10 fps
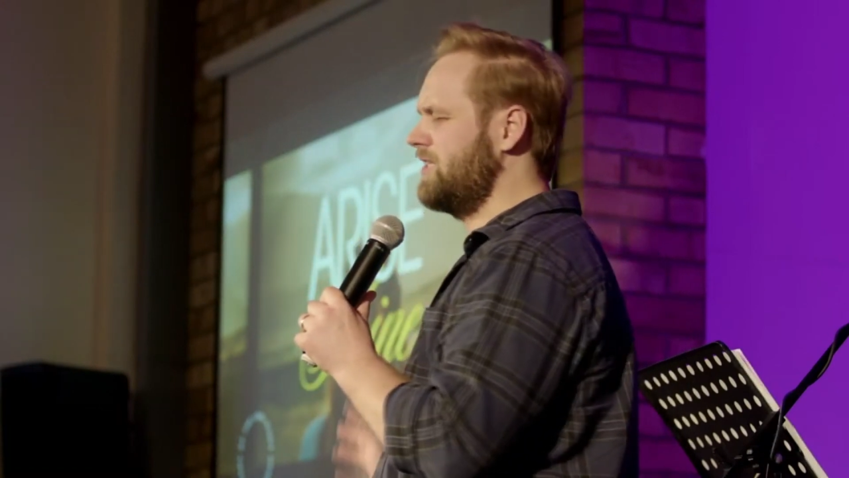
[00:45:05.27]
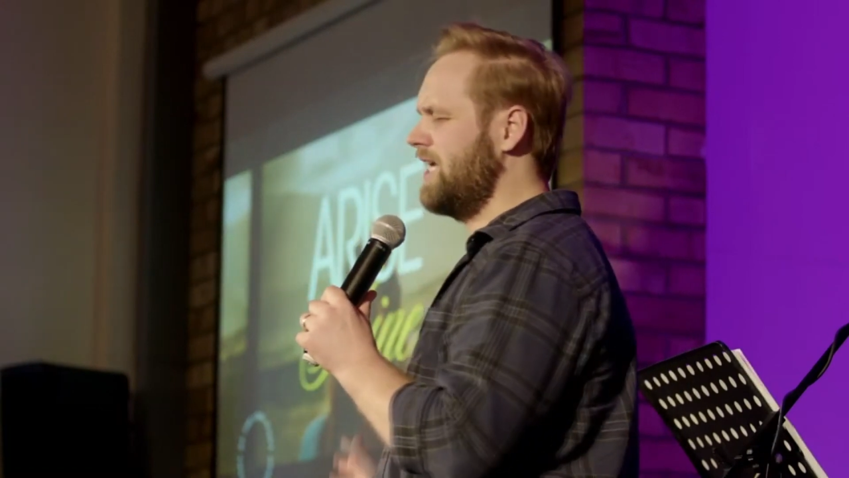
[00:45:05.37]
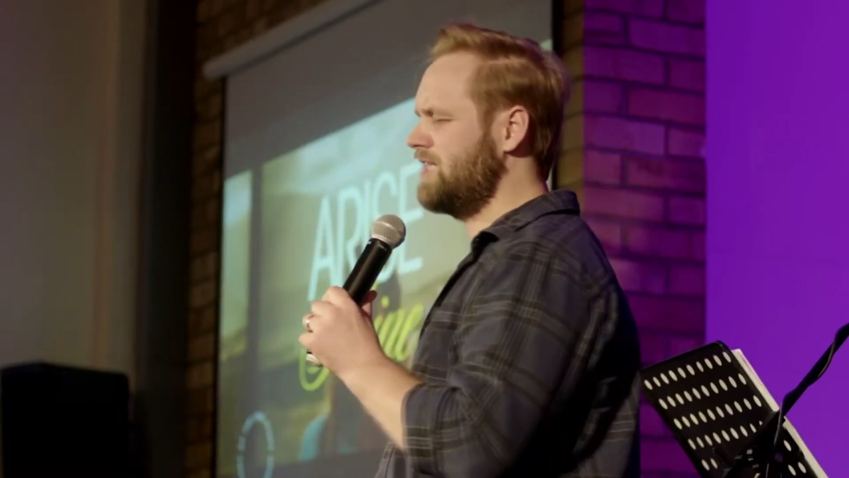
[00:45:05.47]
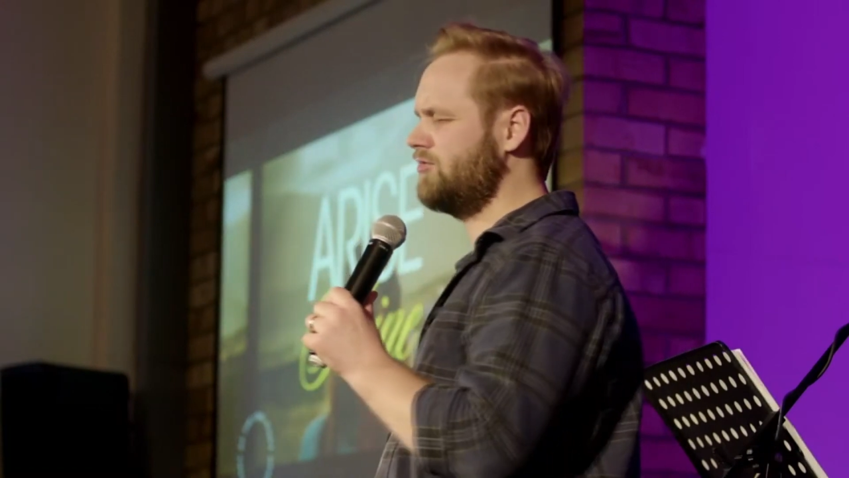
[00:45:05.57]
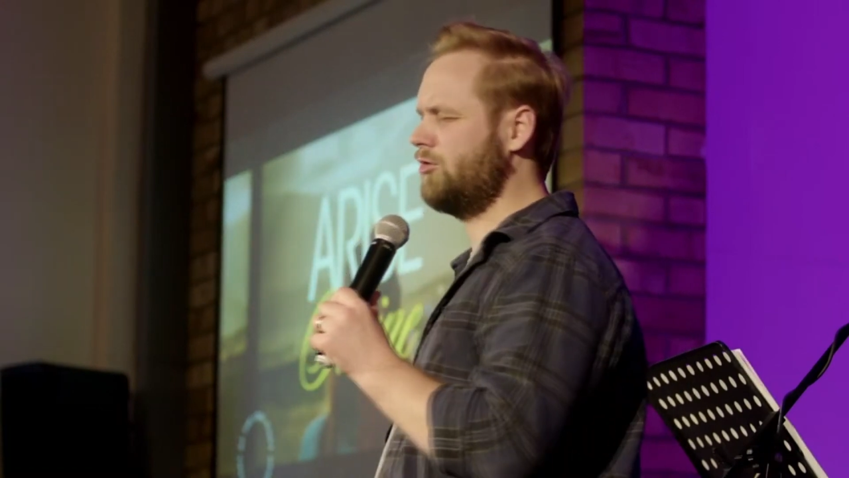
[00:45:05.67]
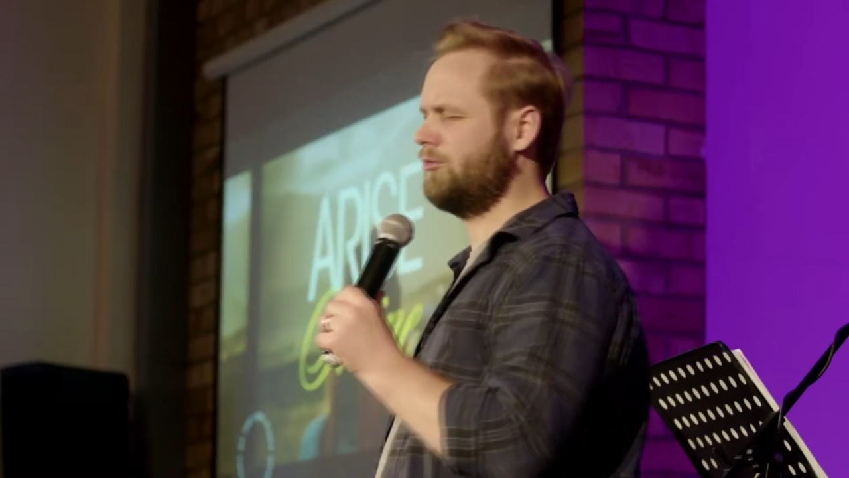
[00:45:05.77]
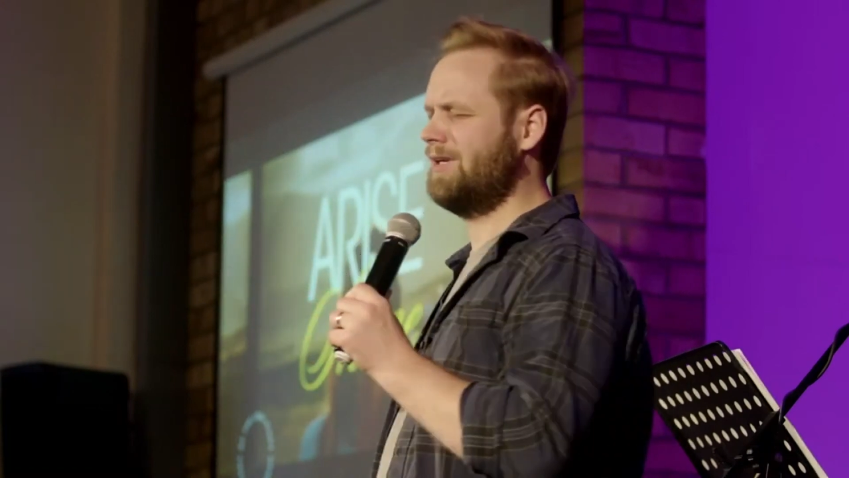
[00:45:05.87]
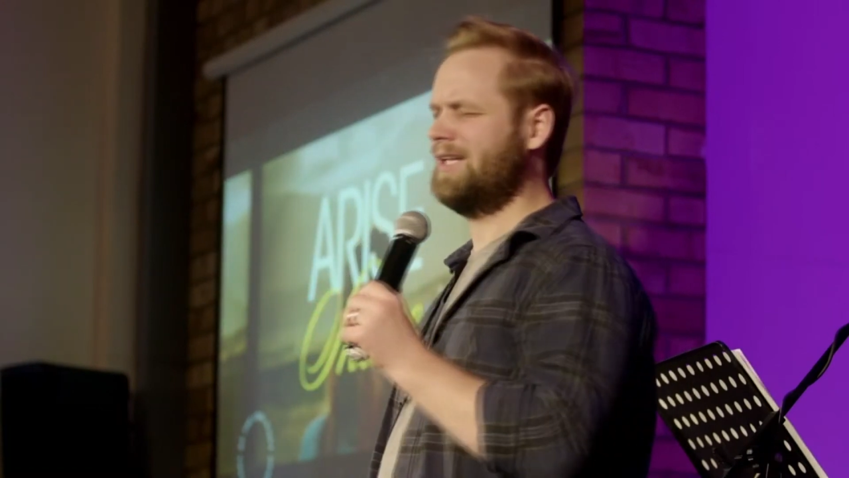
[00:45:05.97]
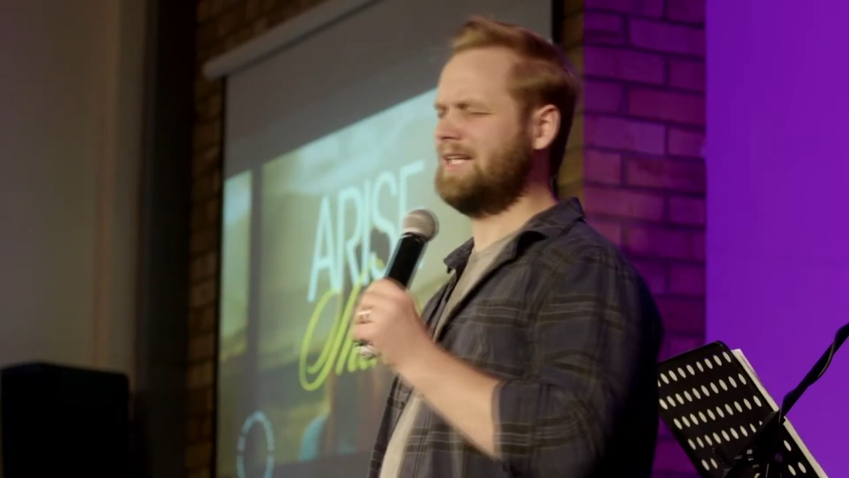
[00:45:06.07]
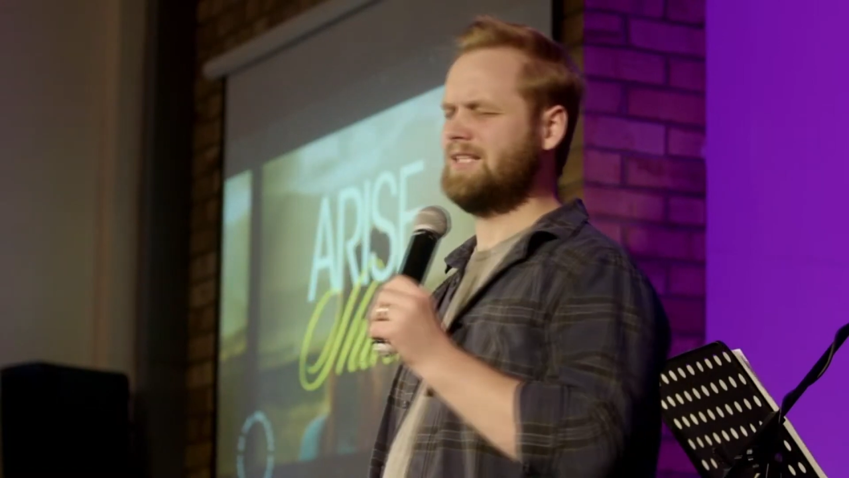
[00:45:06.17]
ask for a
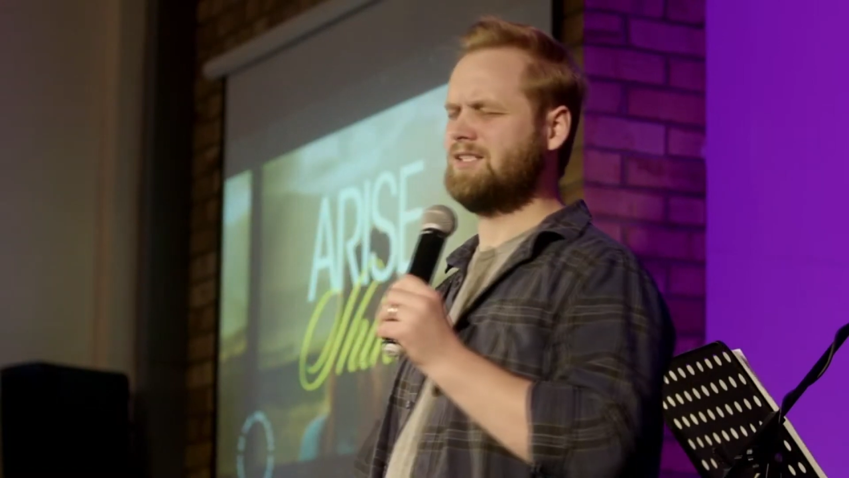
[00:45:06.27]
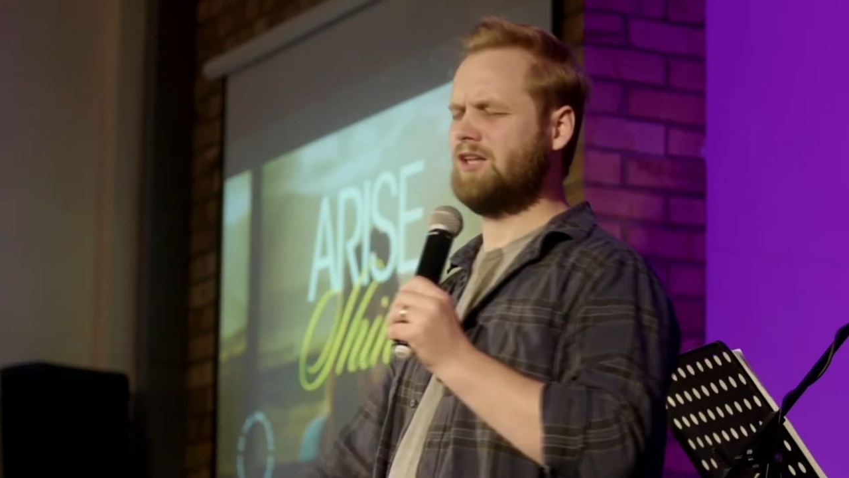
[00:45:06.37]
release